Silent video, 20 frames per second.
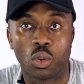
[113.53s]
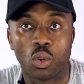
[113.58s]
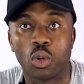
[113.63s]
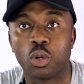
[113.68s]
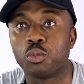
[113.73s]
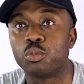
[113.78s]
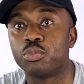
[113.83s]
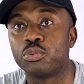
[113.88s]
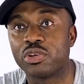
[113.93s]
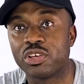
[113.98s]

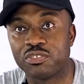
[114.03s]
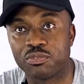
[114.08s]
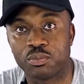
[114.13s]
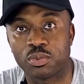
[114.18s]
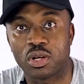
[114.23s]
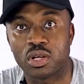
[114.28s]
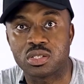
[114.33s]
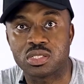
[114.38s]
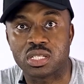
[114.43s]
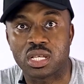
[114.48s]
or Brave
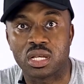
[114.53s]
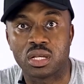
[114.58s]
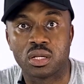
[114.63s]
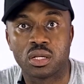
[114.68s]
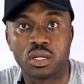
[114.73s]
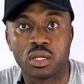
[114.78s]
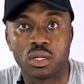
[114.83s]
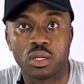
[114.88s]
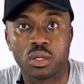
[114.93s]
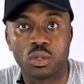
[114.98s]
browser,
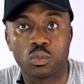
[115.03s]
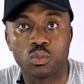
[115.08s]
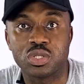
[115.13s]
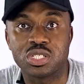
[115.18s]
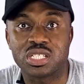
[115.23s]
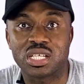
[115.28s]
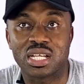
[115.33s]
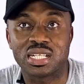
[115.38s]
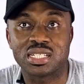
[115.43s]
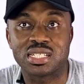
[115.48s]

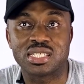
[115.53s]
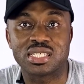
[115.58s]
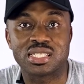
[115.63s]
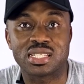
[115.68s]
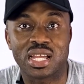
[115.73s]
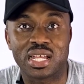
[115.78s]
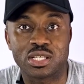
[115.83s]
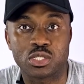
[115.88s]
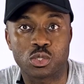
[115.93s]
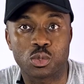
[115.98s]
which are
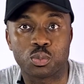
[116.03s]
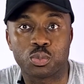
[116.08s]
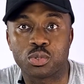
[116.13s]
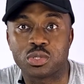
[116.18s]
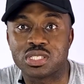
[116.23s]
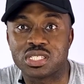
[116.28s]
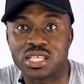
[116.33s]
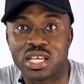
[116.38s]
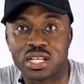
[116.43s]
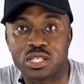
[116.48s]
designed to
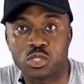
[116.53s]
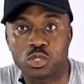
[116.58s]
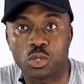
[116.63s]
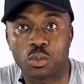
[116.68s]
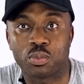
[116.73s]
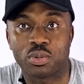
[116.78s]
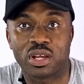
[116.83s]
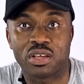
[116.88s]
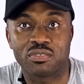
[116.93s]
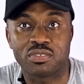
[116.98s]
protect
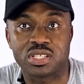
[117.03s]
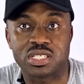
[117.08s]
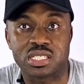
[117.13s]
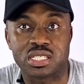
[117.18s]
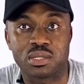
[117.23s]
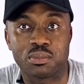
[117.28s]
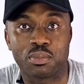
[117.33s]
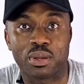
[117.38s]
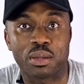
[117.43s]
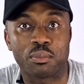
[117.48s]
your
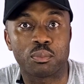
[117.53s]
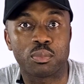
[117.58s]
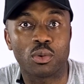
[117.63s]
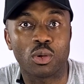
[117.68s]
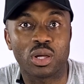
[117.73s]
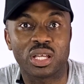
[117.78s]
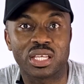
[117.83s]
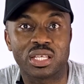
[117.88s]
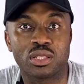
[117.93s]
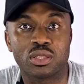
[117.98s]
privacy by
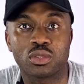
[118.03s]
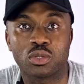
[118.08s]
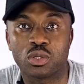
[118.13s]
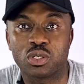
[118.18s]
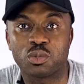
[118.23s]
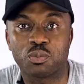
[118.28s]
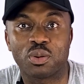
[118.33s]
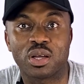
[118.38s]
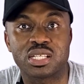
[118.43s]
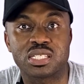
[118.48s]
blocking
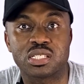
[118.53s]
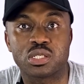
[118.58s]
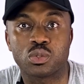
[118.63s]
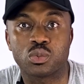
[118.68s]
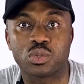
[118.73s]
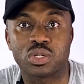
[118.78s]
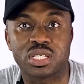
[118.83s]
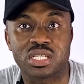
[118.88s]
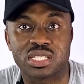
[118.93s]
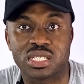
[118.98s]
third-party
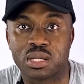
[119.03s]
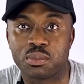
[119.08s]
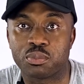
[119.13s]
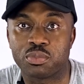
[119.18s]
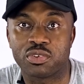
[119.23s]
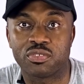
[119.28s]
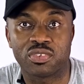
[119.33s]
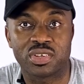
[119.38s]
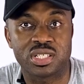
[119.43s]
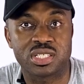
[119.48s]
cookies and
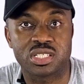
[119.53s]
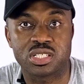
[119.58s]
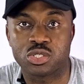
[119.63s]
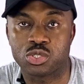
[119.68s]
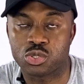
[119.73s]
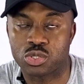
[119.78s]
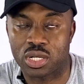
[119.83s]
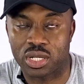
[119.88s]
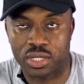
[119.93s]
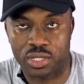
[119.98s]

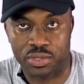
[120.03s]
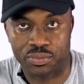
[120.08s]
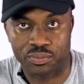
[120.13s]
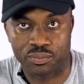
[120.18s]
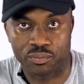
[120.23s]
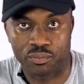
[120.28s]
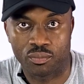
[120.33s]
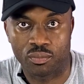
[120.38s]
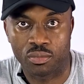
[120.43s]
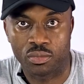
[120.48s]
preventing tracking.
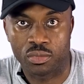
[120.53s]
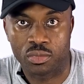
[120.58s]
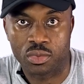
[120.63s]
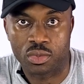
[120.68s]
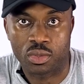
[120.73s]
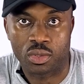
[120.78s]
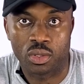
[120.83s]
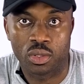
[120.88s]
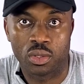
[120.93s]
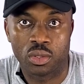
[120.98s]

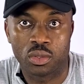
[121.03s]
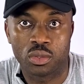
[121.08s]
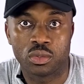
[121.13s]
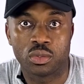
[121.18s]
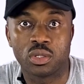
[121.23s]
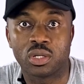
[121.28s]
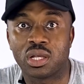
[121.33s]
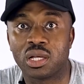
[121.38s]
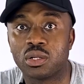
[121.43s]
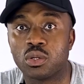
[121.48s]

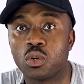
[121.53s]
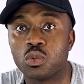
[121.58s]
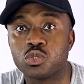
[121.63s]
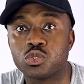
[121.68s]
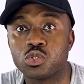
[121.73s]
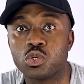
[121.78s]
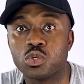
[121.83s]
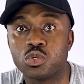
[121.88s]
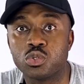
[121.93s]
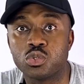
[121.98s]
You can
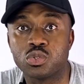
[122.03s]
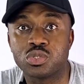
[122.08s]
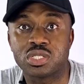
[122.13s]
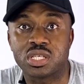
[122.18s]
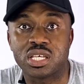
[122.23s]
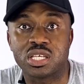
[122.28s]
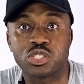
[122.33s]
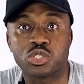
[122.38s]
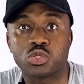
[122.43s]
also use a